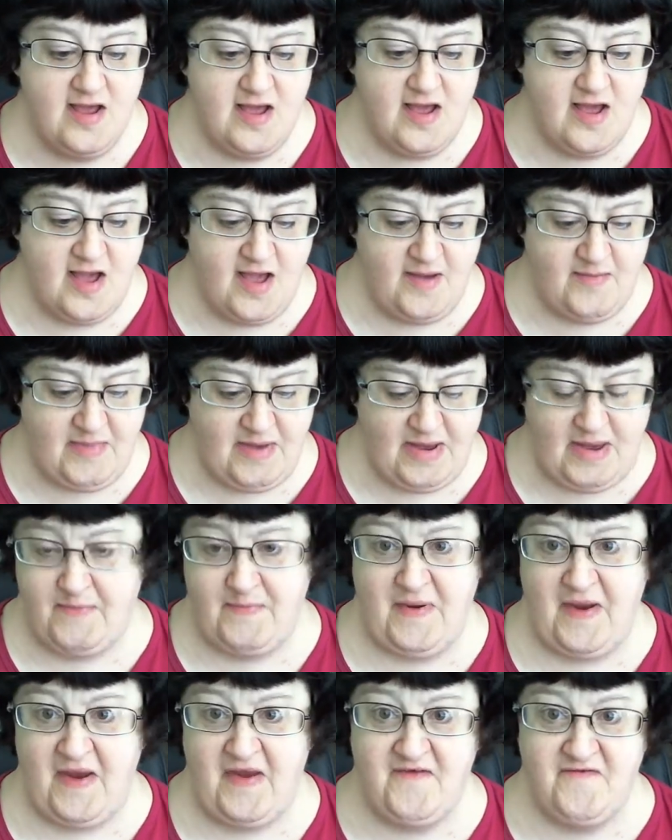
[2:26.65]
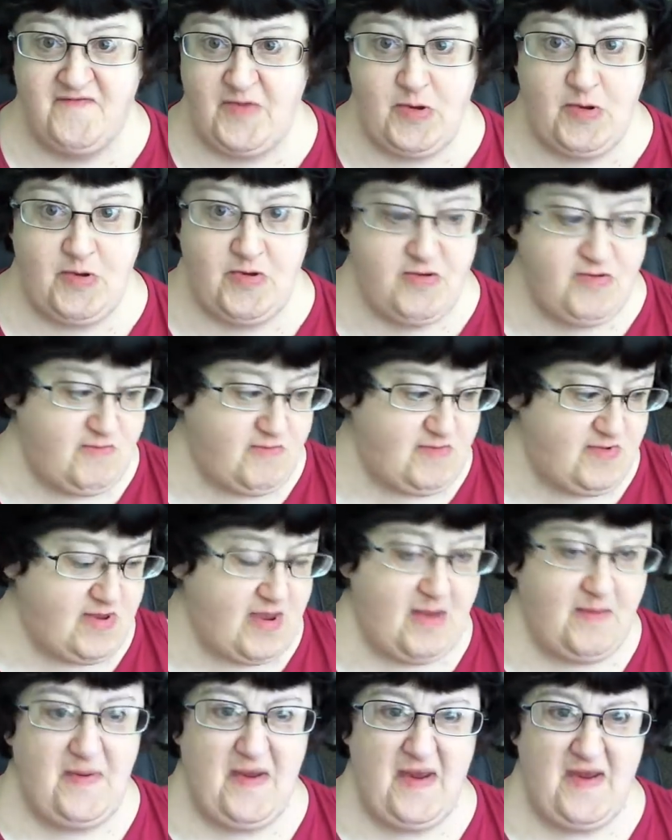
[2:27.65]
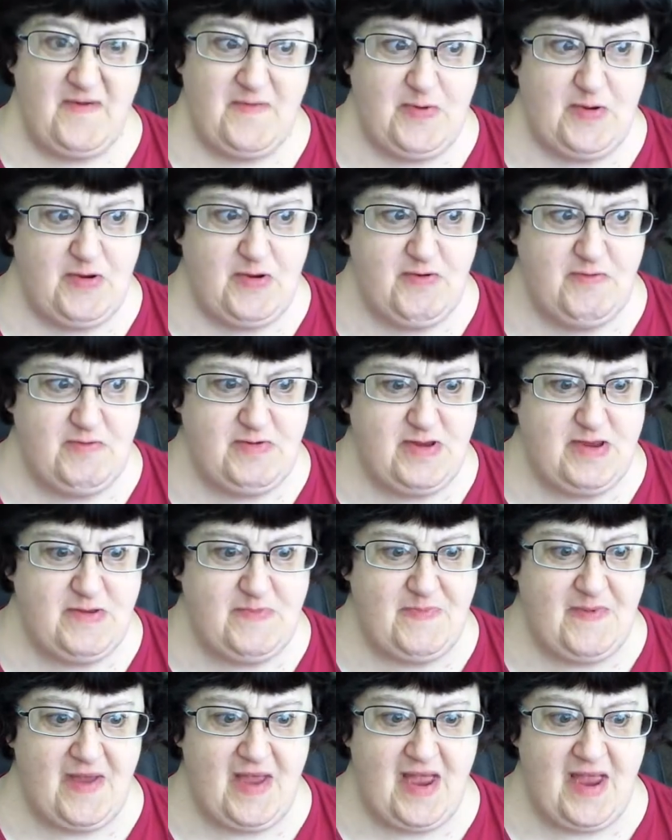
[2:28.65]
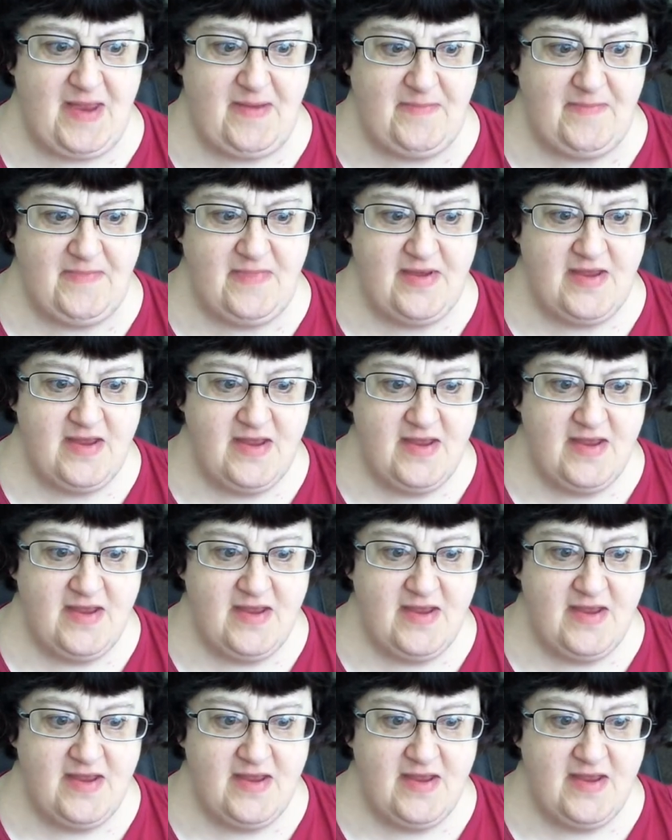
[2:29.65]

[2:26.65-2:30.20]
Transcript: um, and I'm paying for those services, not paying for those services, but I'm,